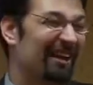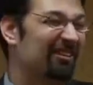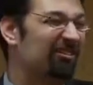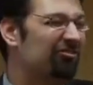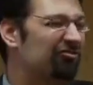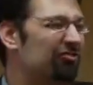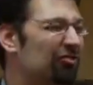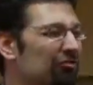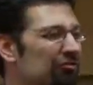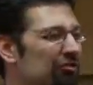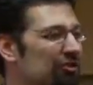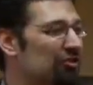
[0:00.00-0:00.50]
I
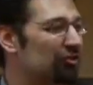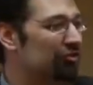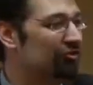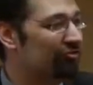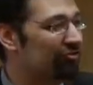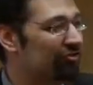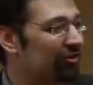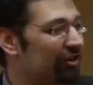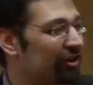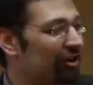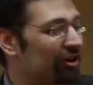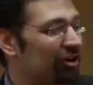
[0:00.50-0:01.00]
just don't
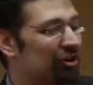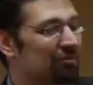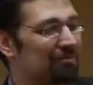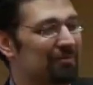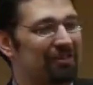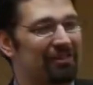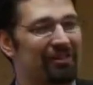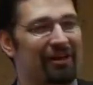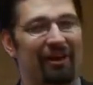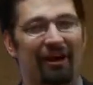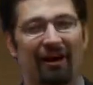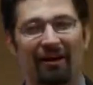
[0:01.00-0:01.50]
use that
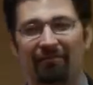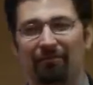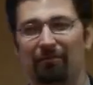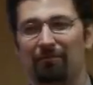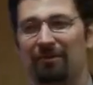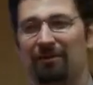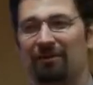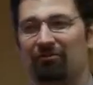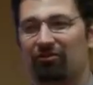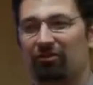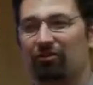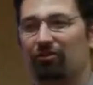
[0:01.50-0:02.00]
argument that often
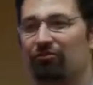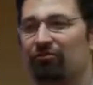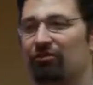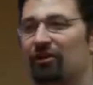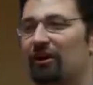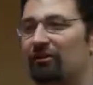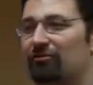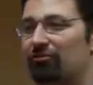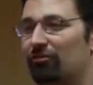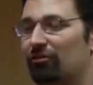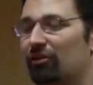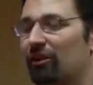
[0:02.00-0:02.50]
because I don't
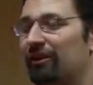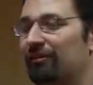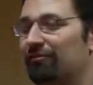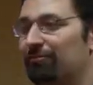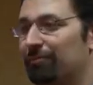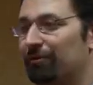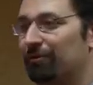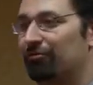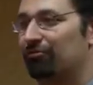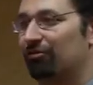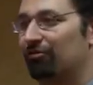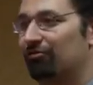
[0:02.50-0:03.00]
talk to a lot
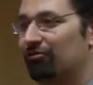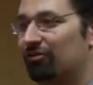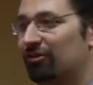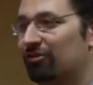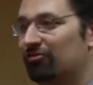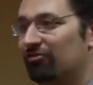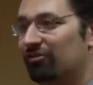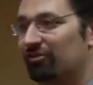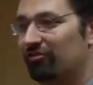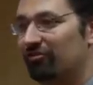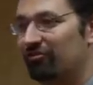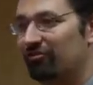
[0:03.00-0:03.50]
of pro-choice
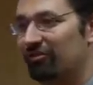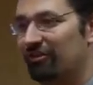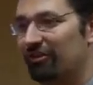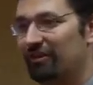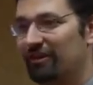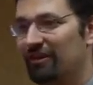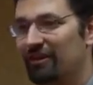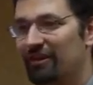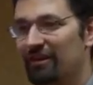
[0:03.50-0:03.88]
Christians.